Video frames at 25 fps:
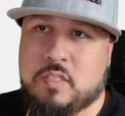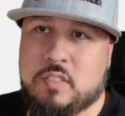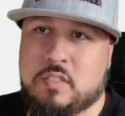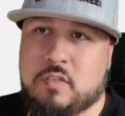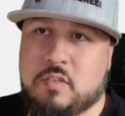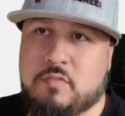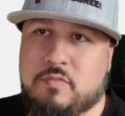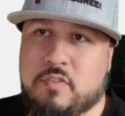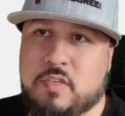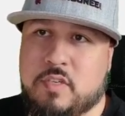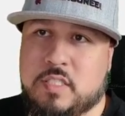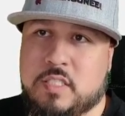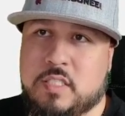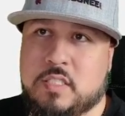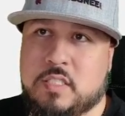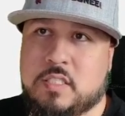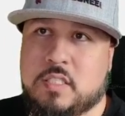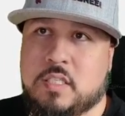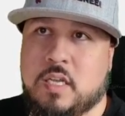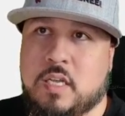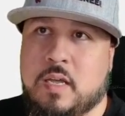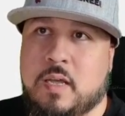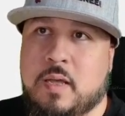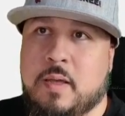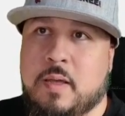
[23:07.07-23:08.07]
So for instance,
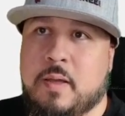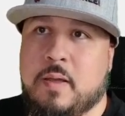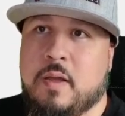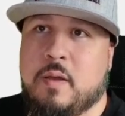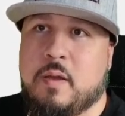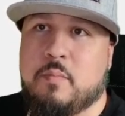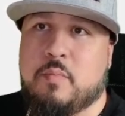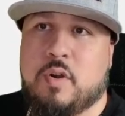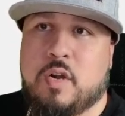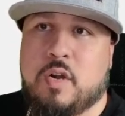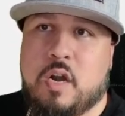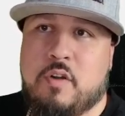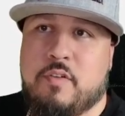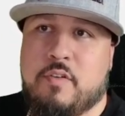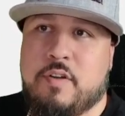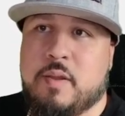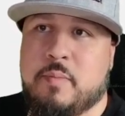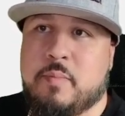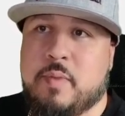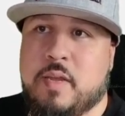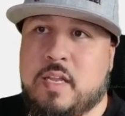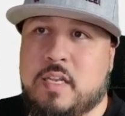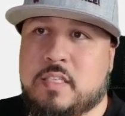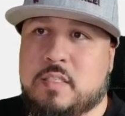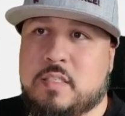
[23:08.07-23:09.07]
priority
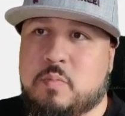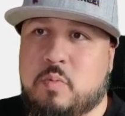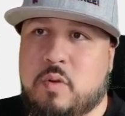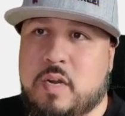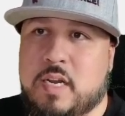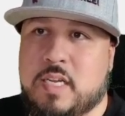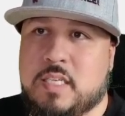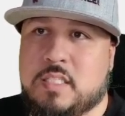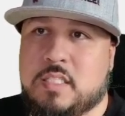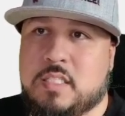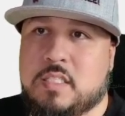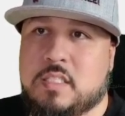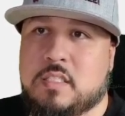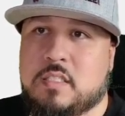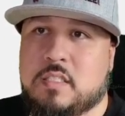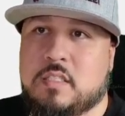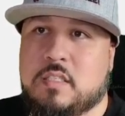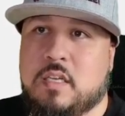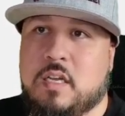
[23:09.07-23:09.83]
mail express.